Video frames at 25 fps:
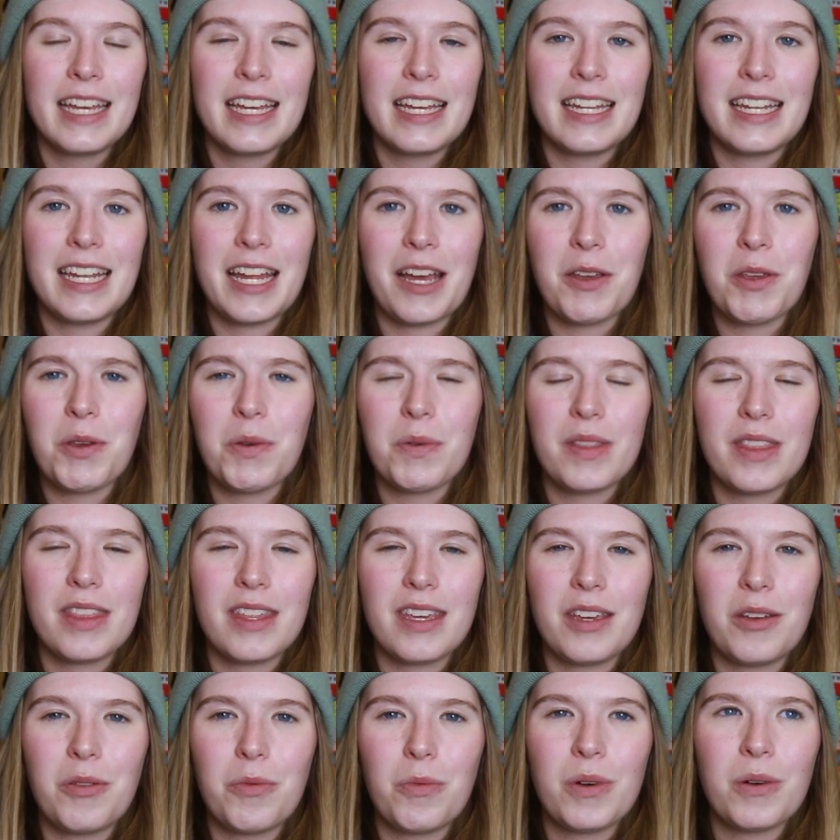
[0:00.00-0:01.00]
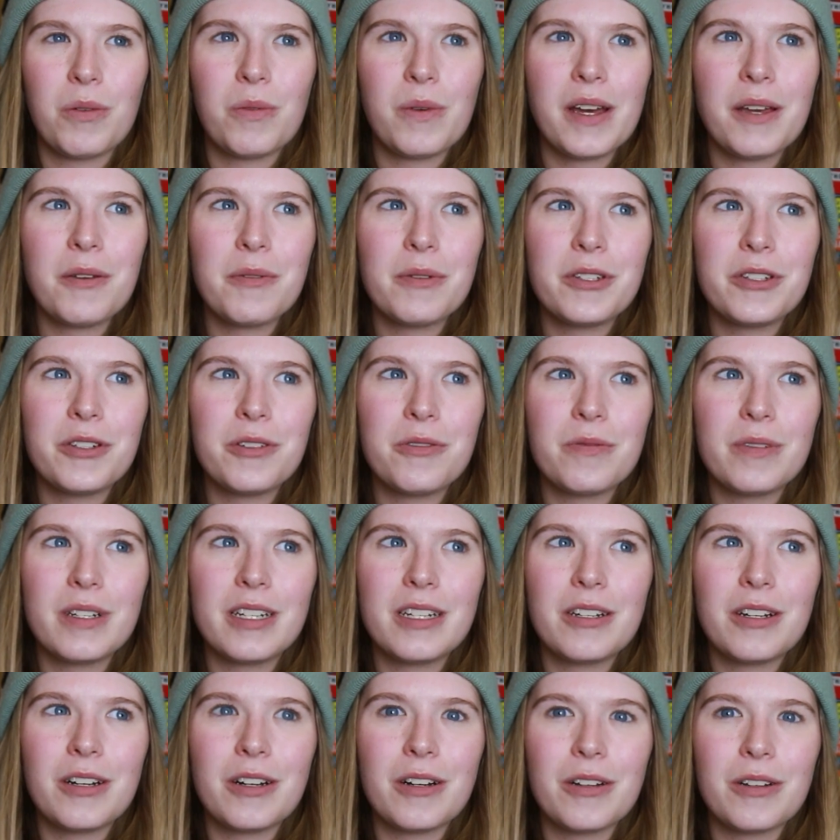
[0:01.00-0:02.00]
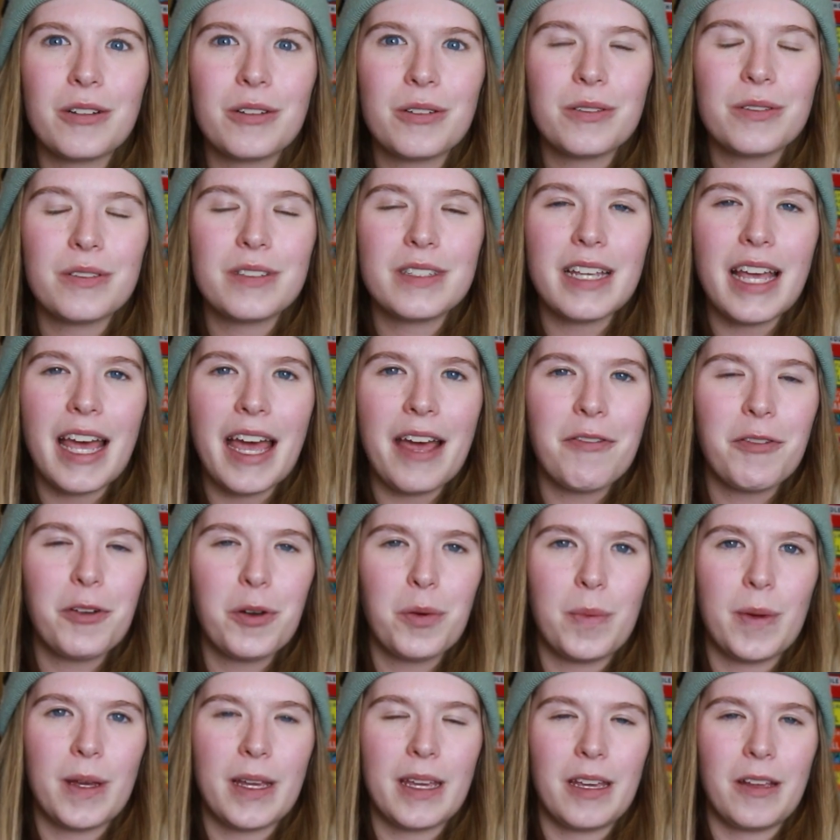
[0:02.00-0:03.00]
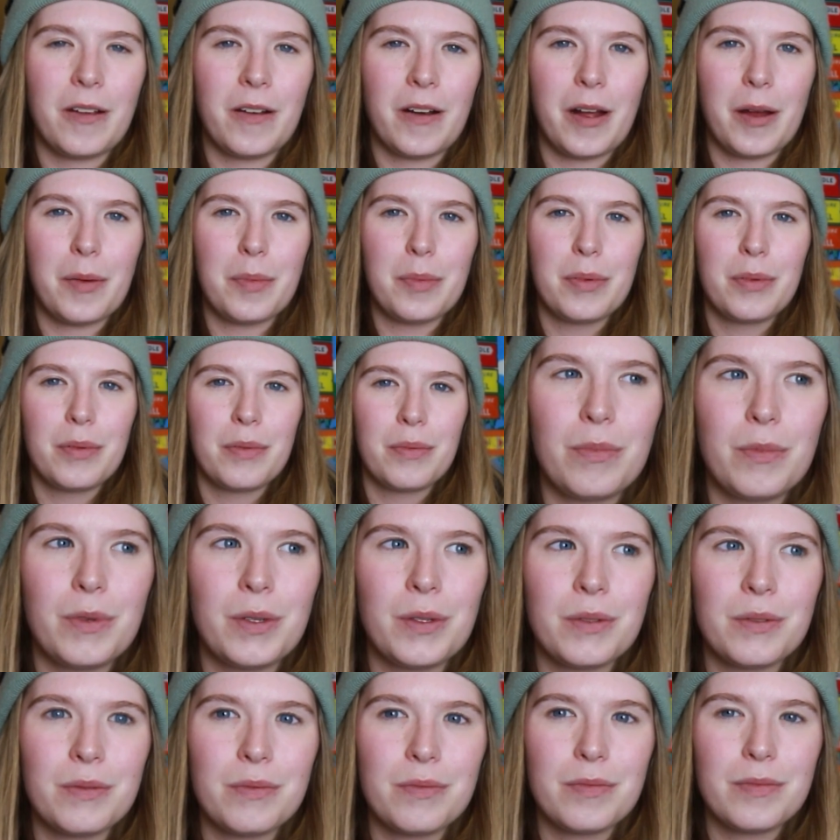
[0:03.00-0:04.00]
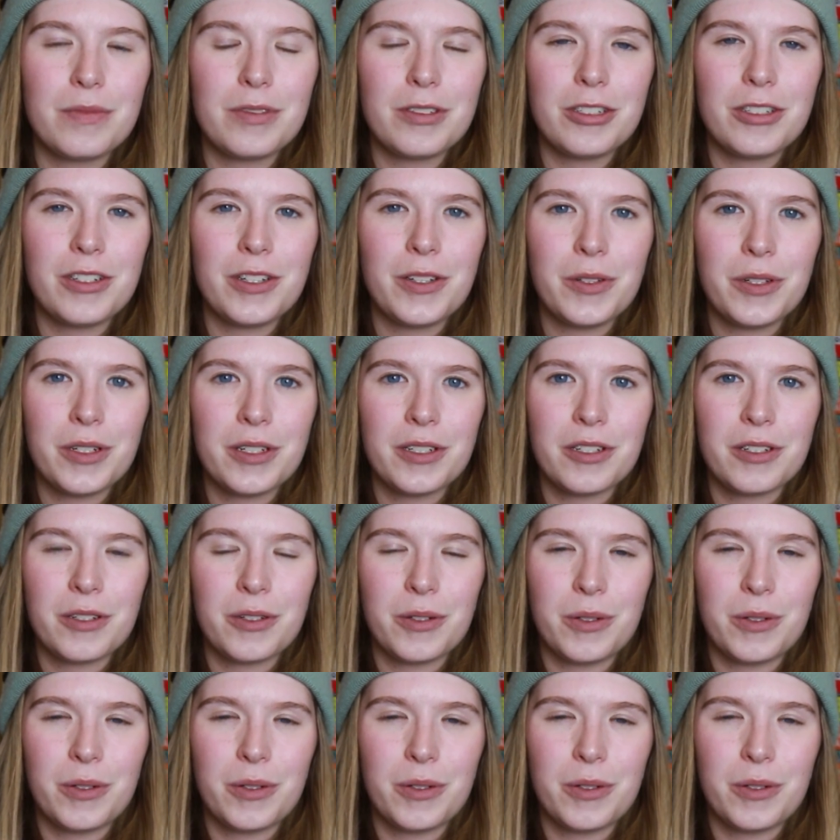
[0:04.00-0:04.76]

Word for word: Now you would think, well, why would you read articles after picking her up? Well, she looked